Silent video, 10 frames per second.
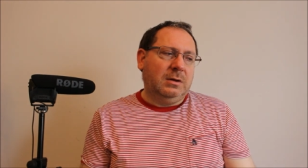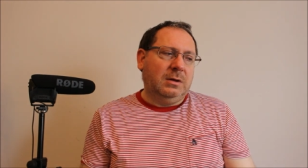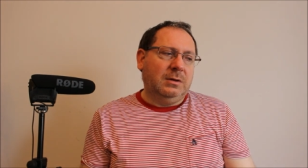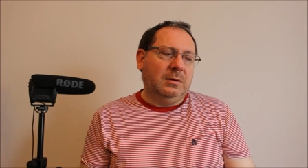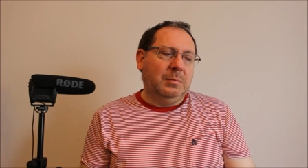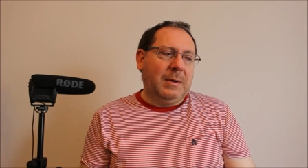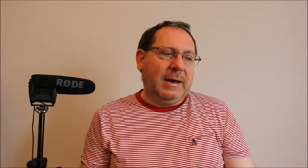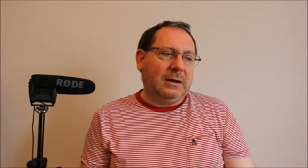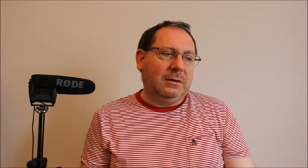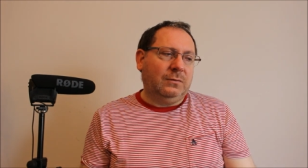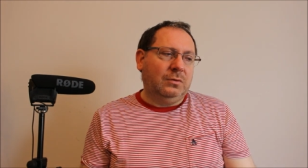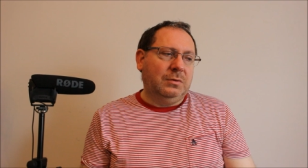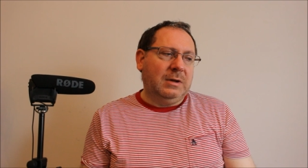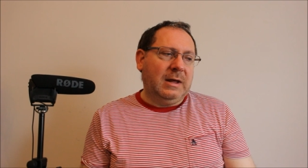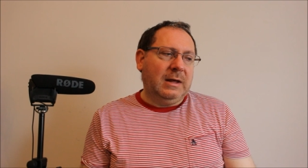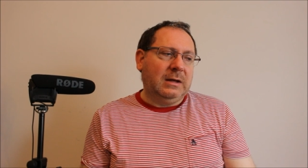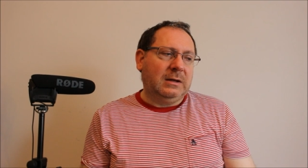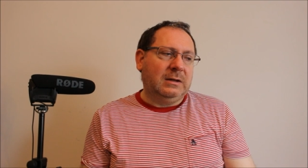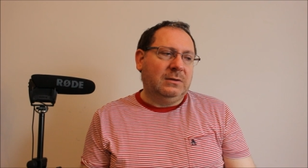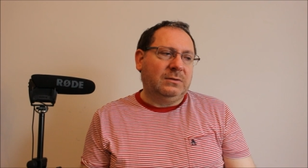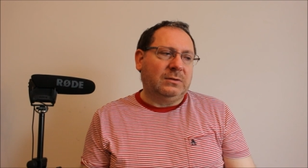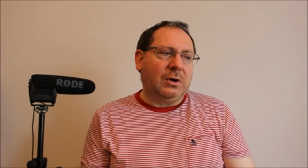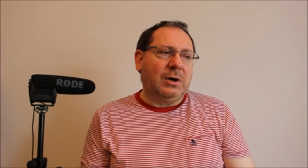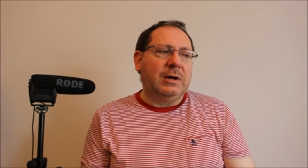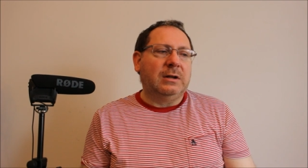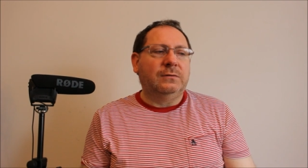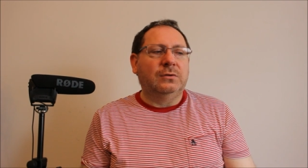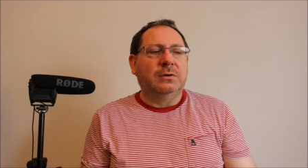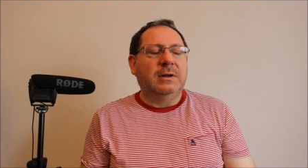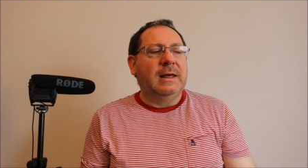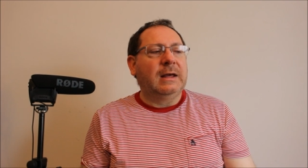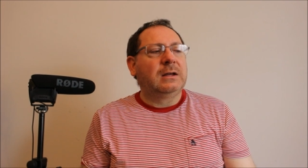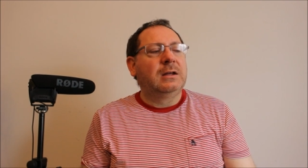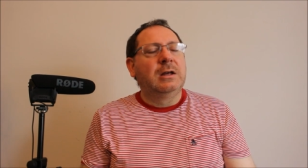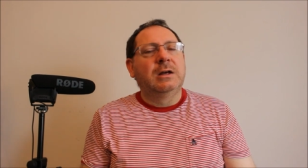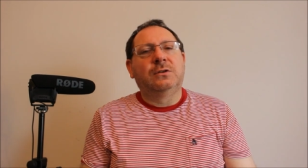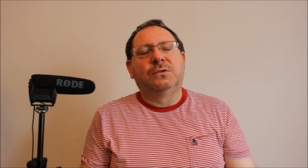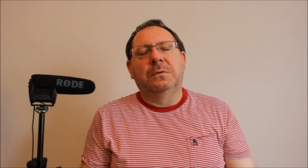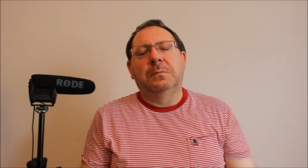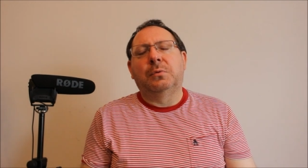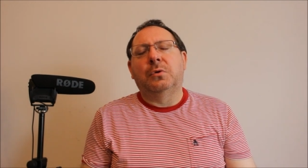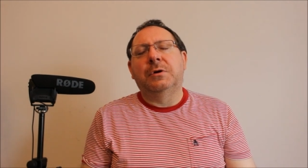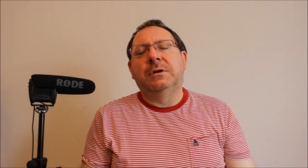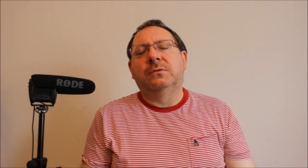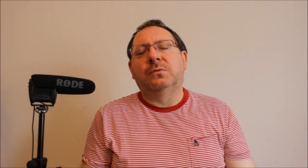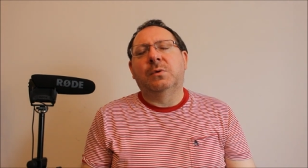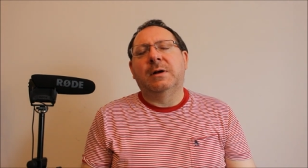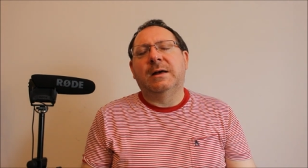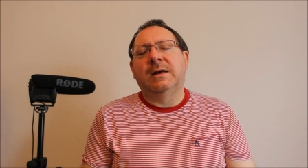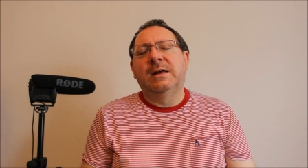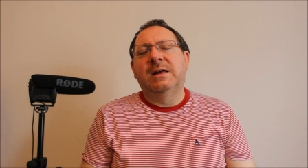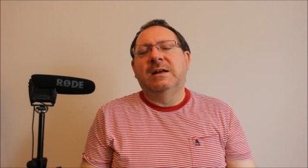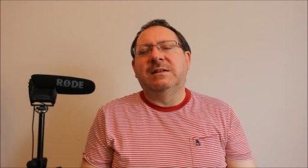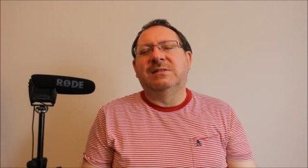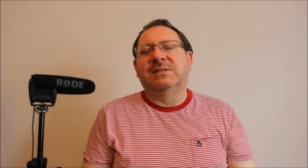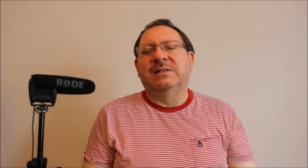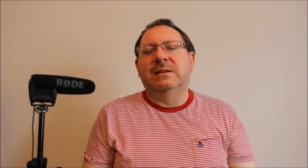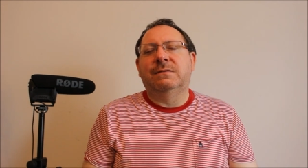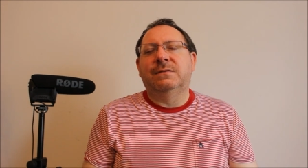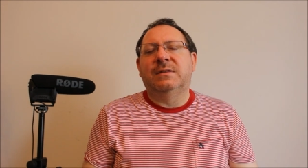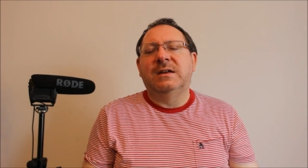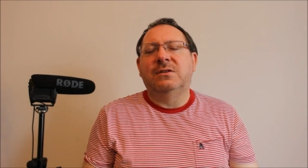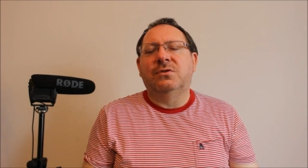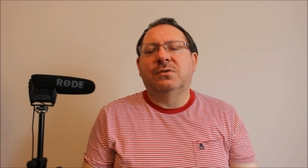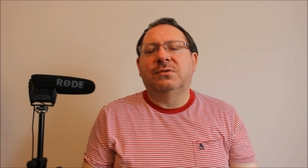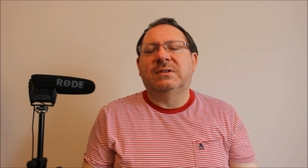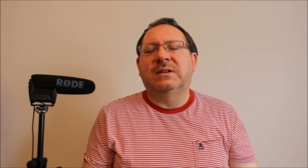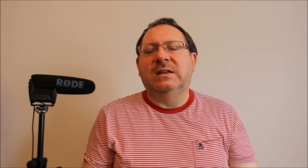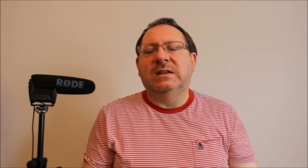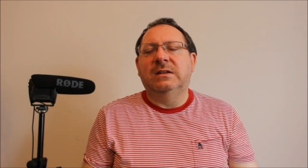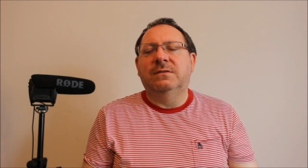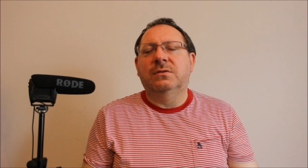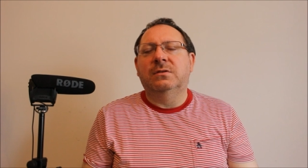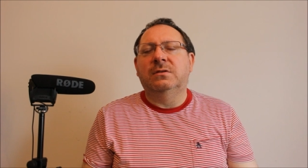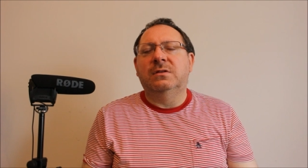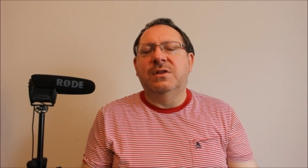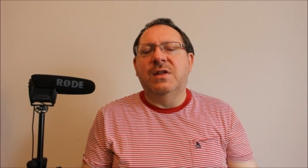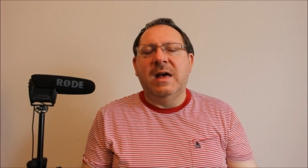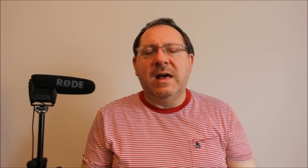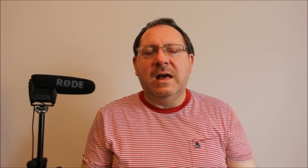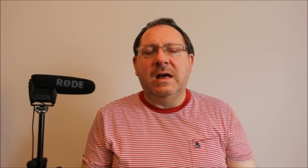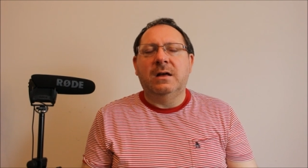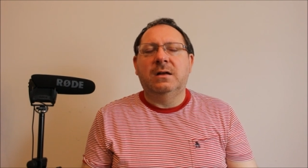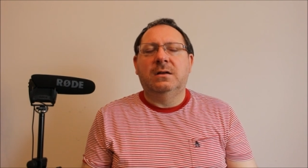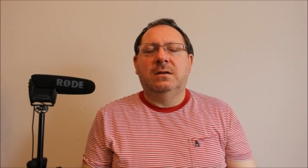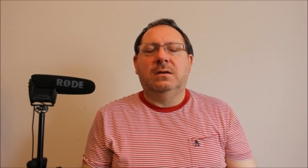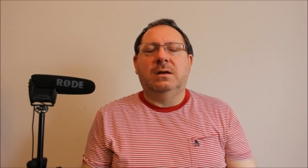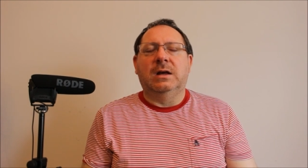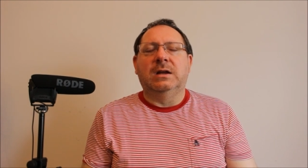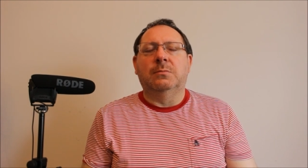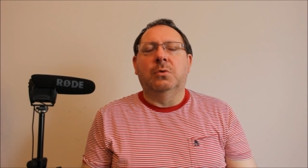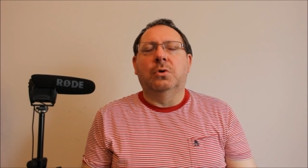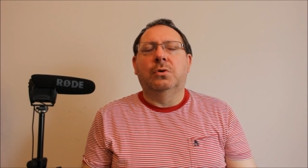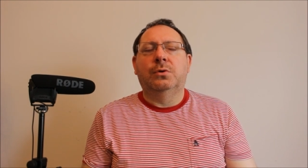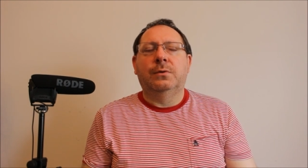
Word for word: in the back of your neck and side of your neck to a point where it's as if they're not even there anymore.